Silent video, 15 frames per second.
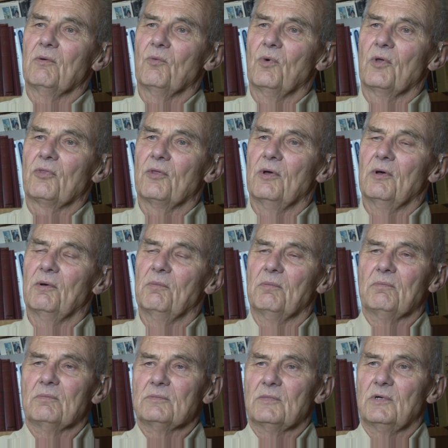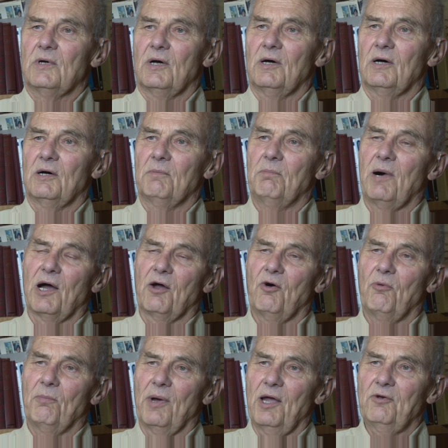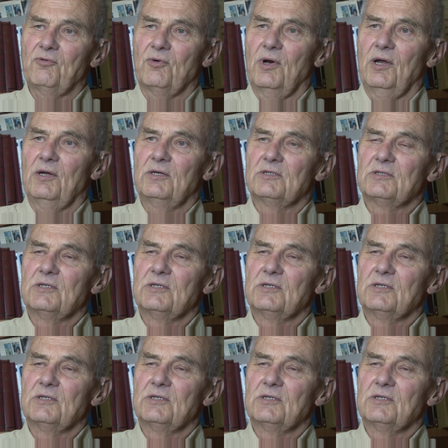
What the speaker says: with biomatrix,